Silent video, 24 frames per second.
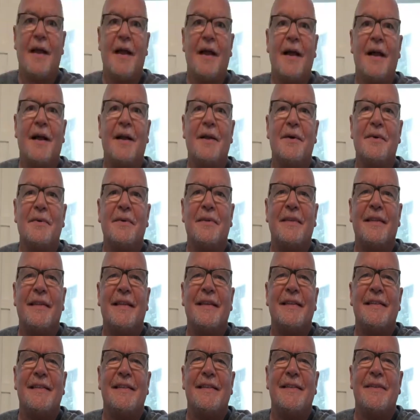Hello,
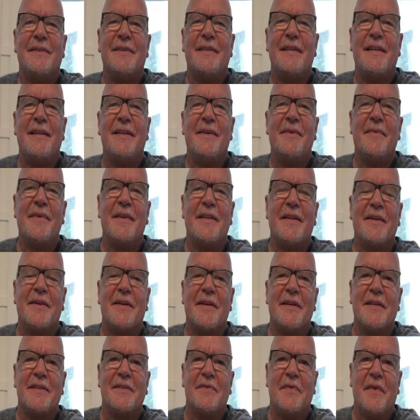this is Eugenio with
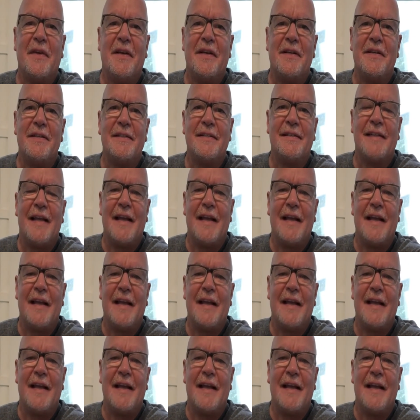Ernest Vineyards,